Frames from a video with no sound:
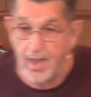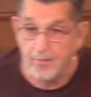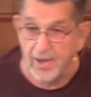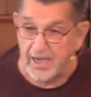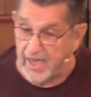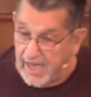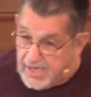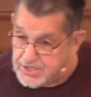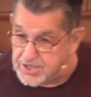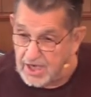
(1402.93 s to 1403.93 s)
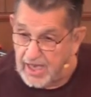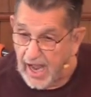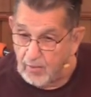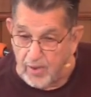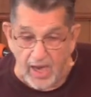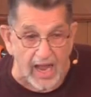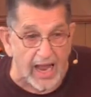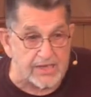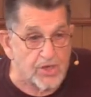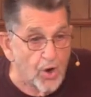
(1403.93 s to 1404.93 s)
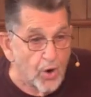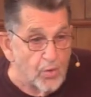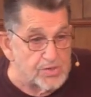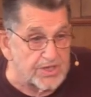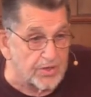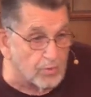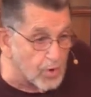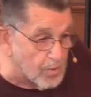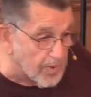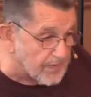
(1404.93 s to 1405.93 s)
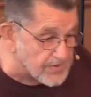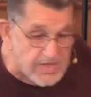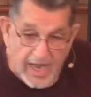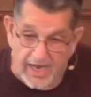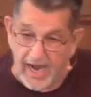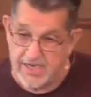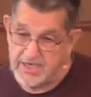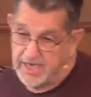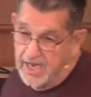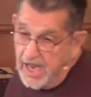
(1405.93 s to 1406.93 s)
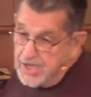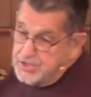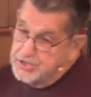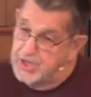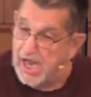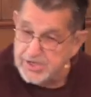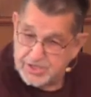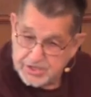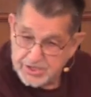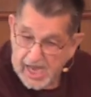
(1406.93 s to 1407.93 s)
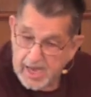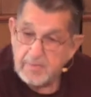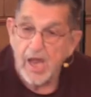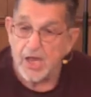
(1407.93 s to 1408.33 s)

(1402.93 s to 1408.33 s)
But instantly I realized who was in the room with us, and I said, In Jesus' name,